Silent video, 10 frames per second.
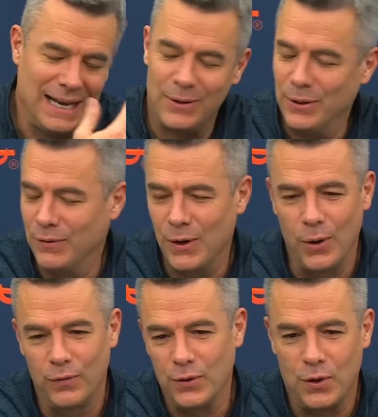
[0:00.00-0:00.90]
I don't even
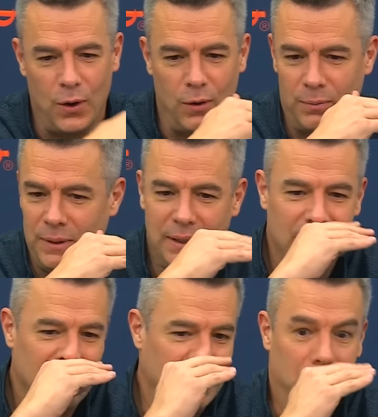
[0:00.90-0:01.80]
know if you call
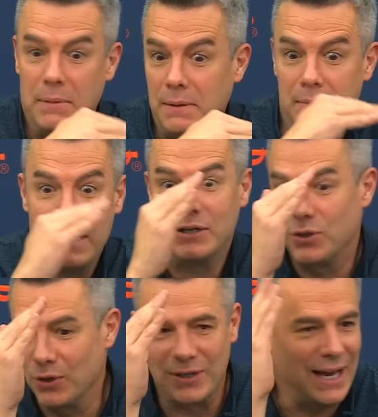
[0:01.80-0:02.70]
mid majors.